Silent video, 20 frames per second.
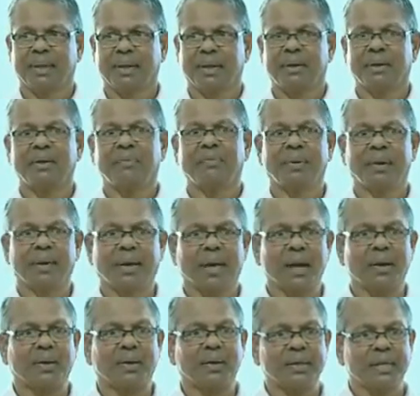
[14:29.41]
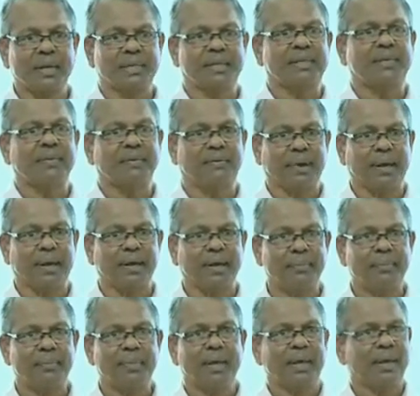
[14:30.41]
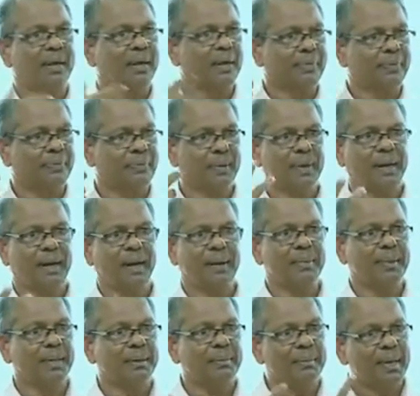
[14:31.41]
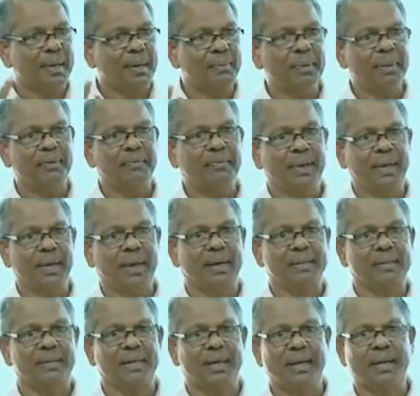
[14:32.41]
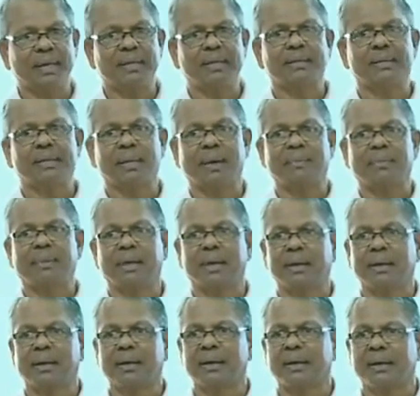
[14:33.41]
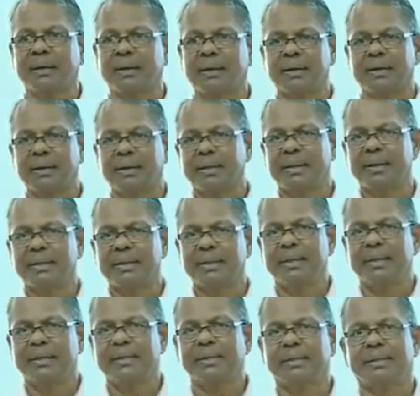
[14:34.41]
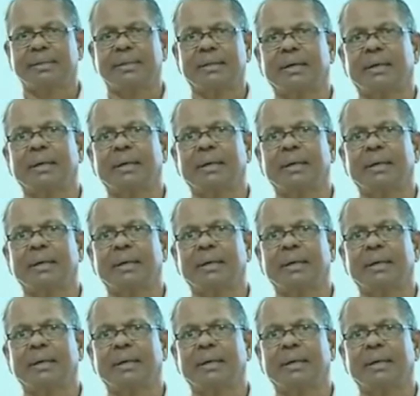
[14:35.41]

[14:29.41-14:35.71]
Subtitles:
If we cannot justify, maybe we are saying something just